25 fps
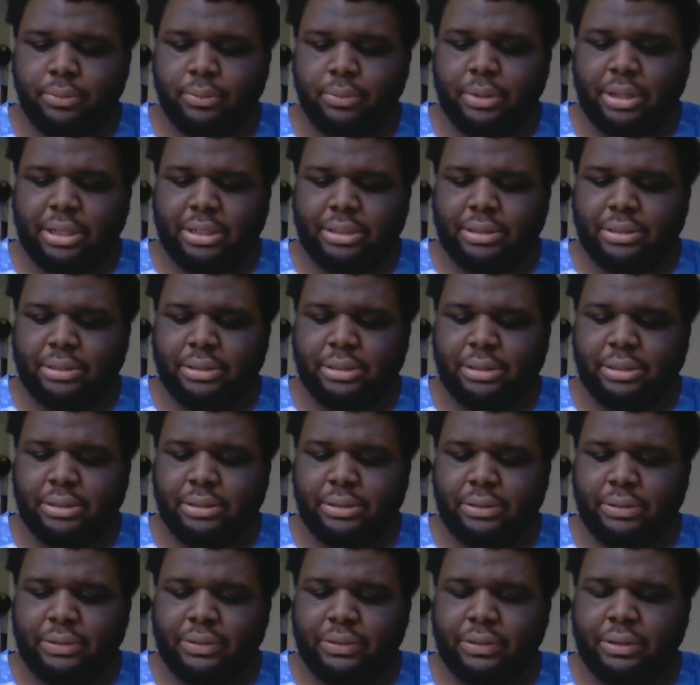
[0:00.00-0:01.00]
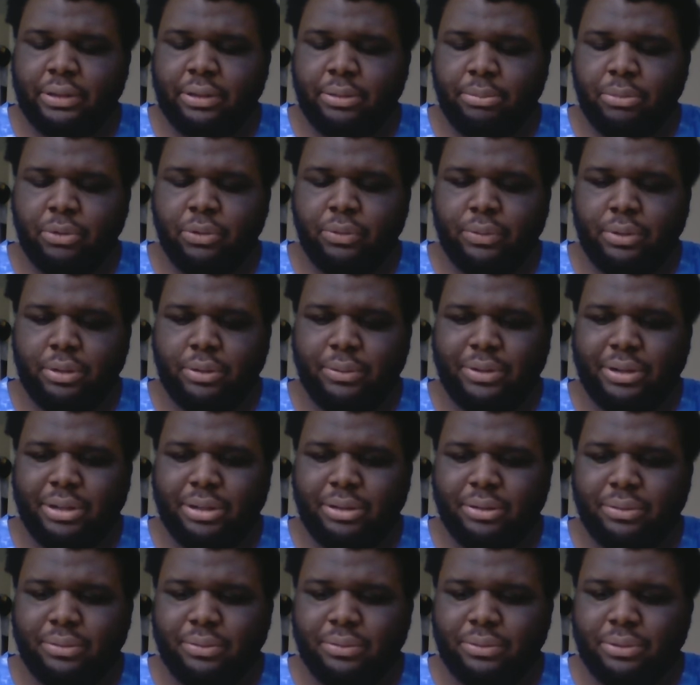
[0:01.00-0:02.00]
actually still moving
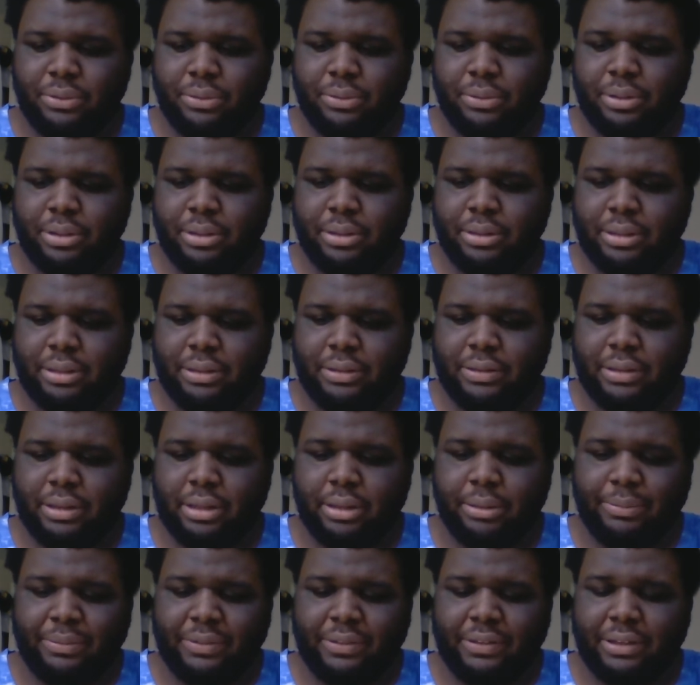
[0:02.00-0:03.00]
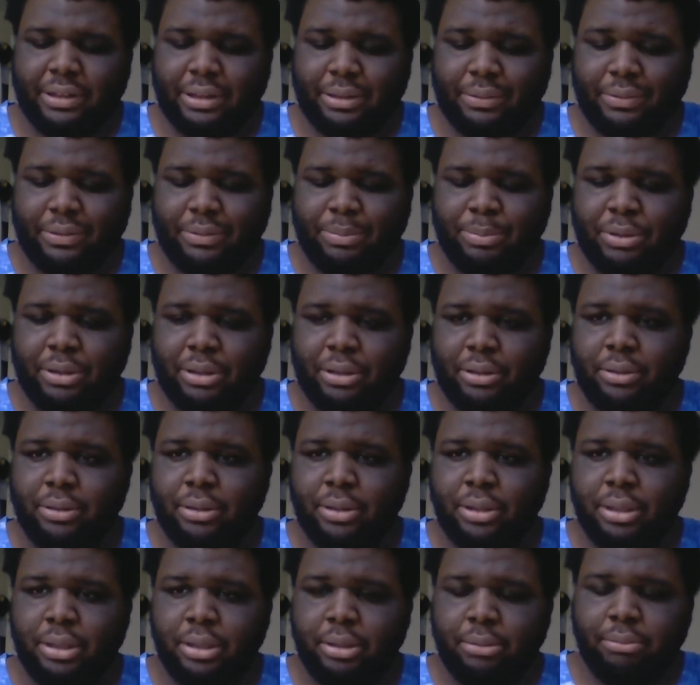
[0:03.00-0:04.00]
around during the time stop spell
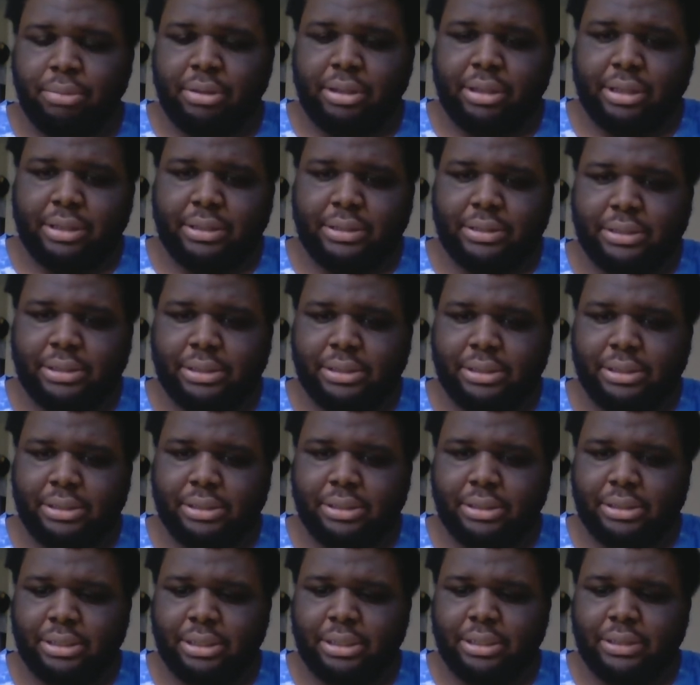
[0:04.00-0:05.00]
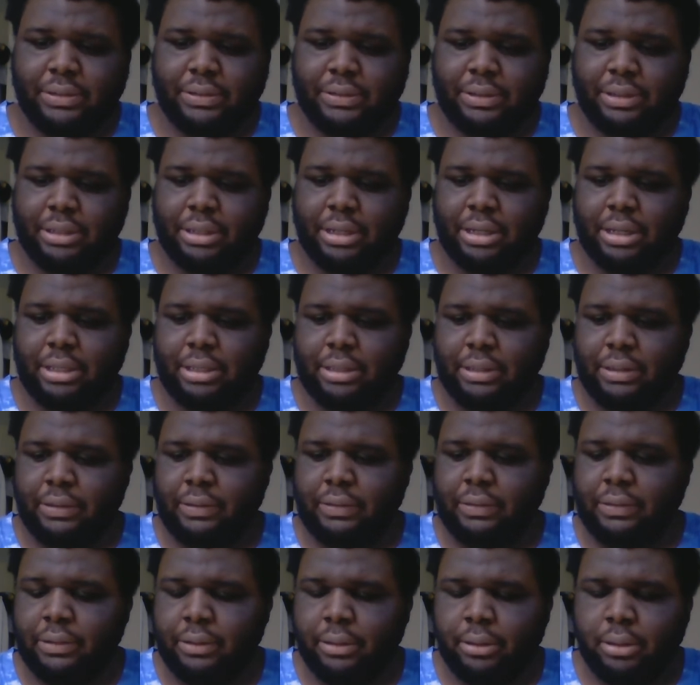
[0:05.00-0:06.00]
because she is a
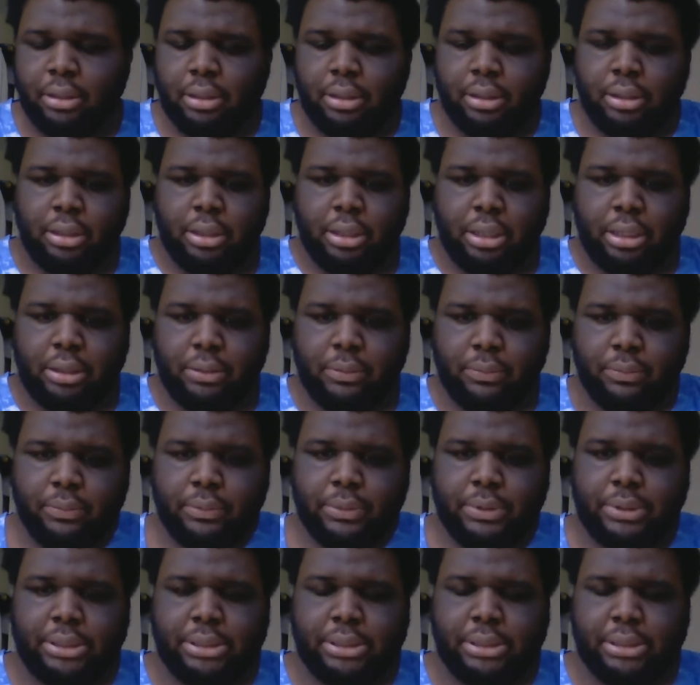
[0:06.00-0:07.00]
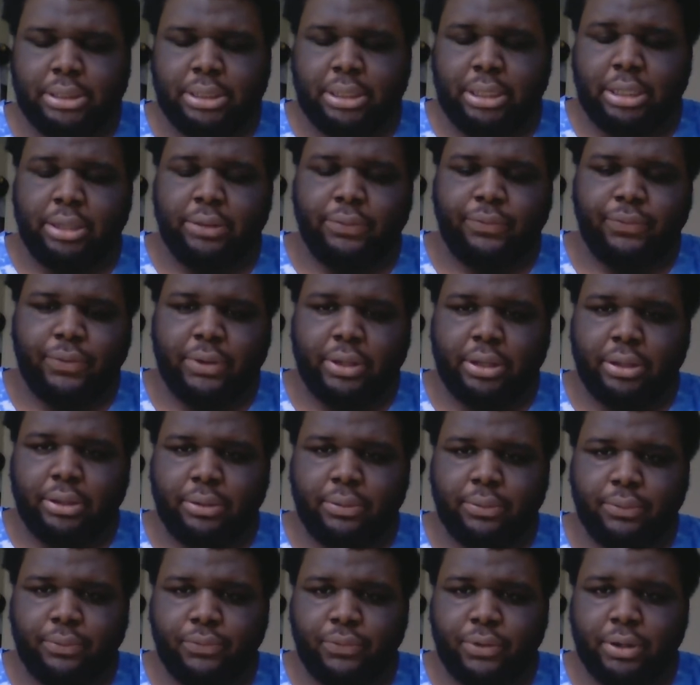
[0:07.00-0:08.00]
goddess in which he
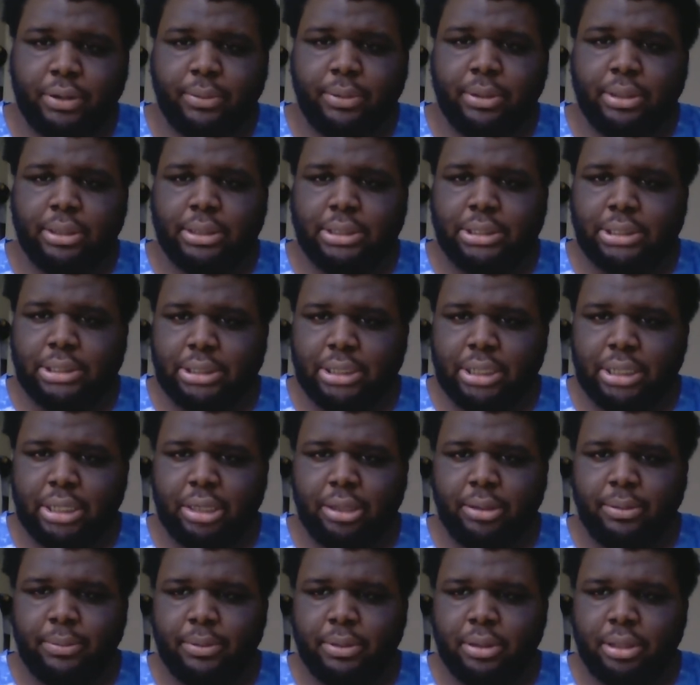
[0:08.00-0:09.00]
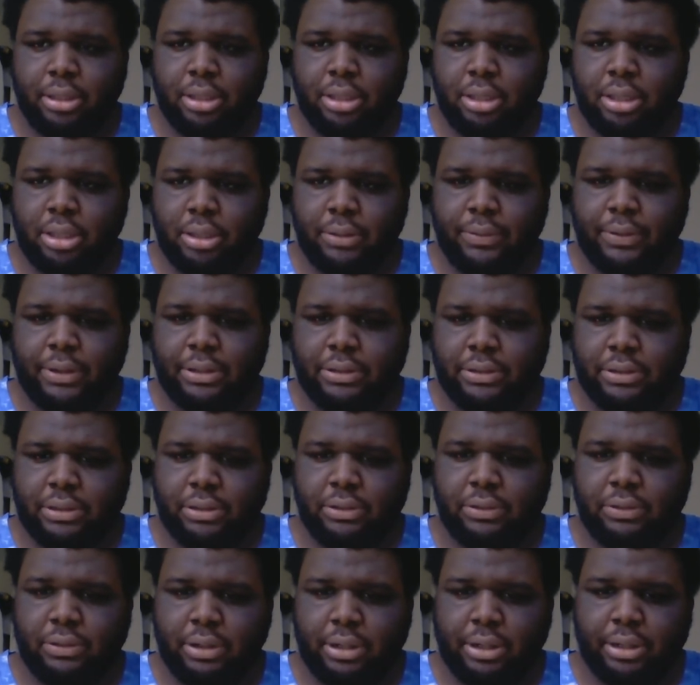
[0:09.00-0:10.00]
felt very ashamed of
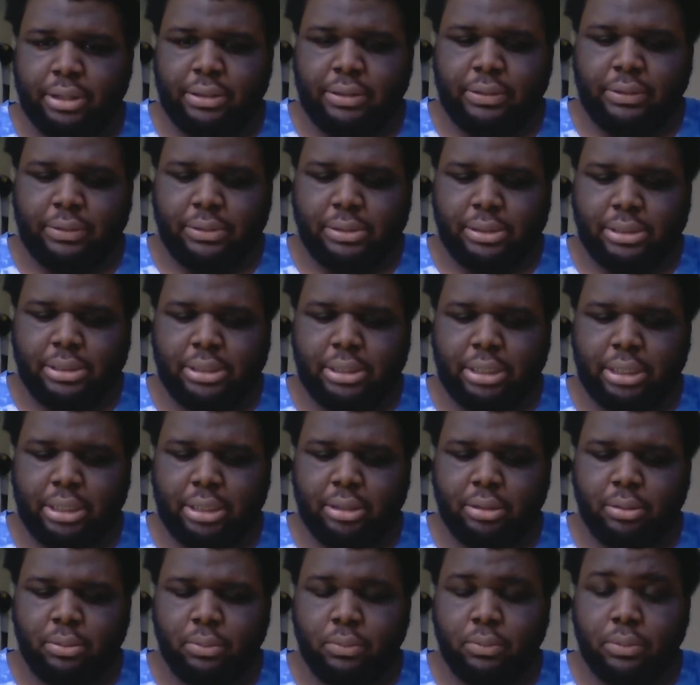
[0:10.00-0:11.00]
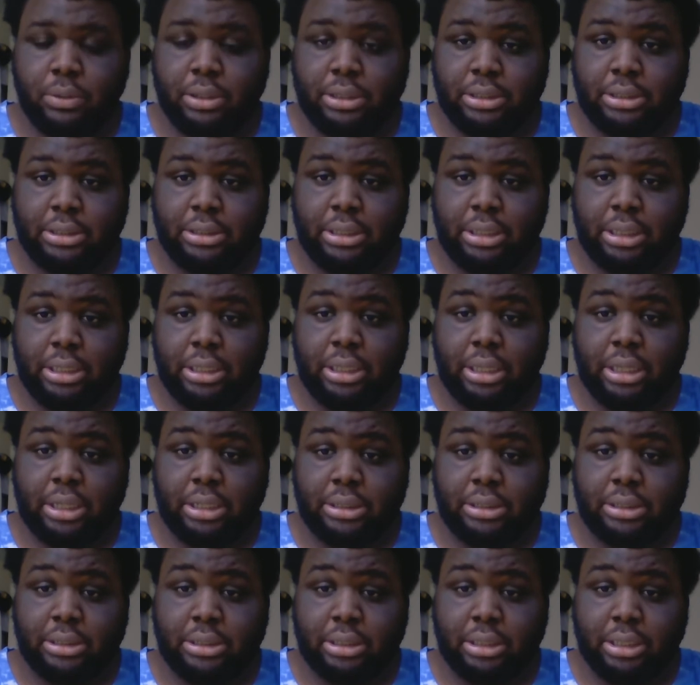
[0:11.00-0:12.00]
actually trying to cheat, which he
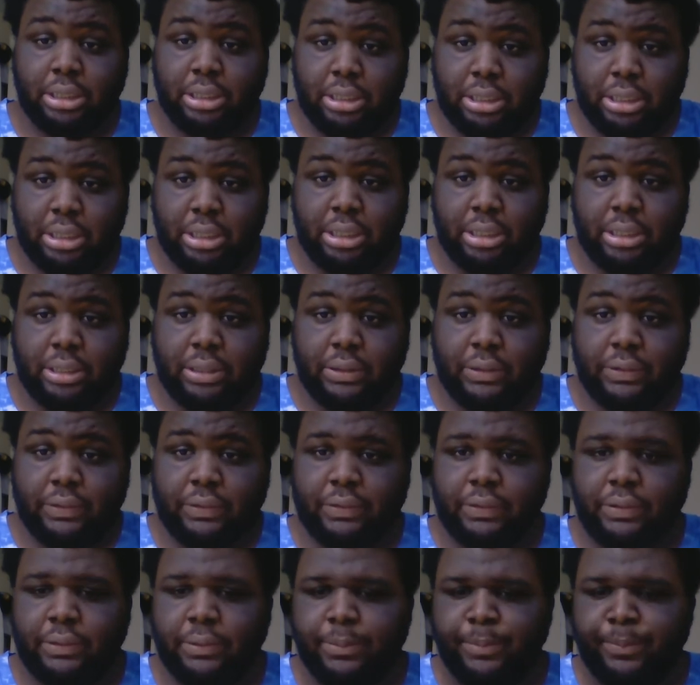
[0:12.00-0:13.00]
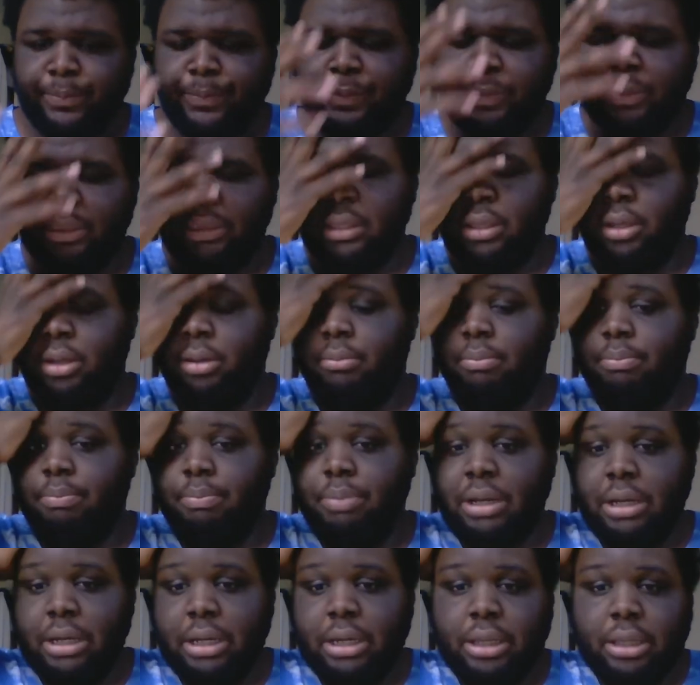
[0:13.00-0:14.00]
actually is.
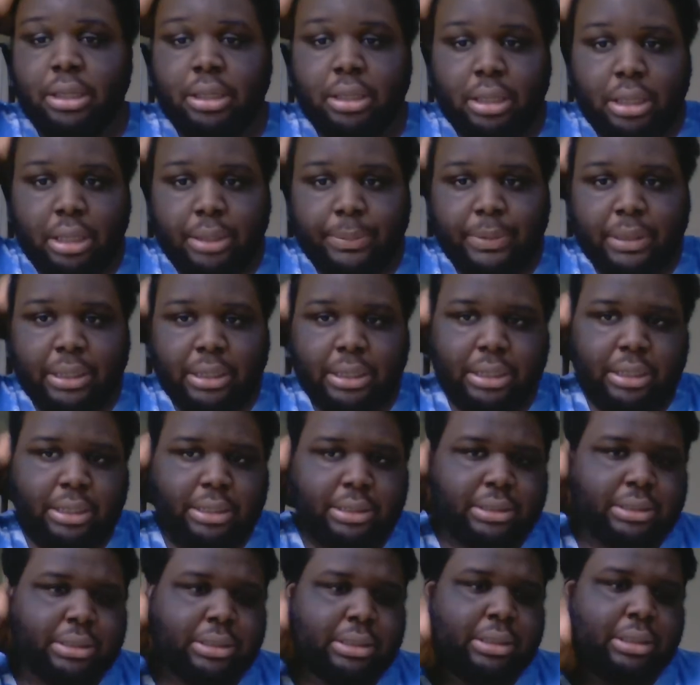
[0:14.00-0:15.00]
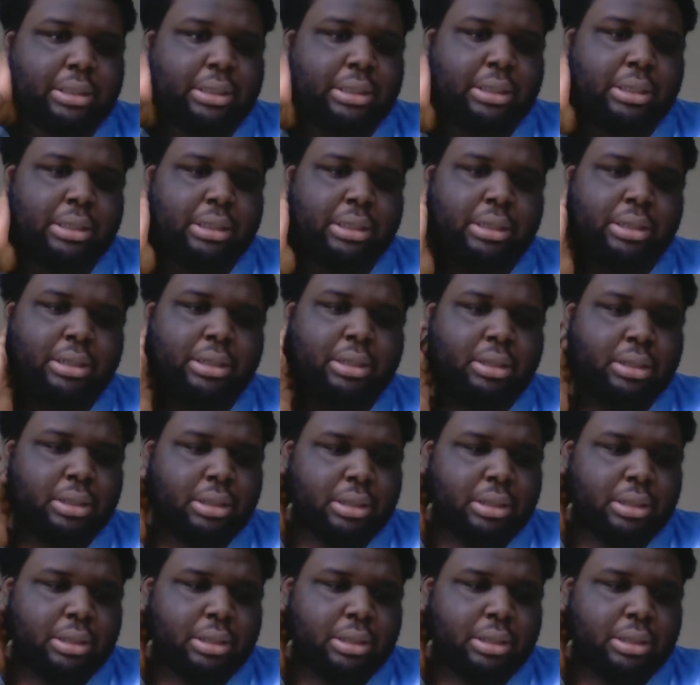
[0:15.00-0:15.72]
But I'm not actually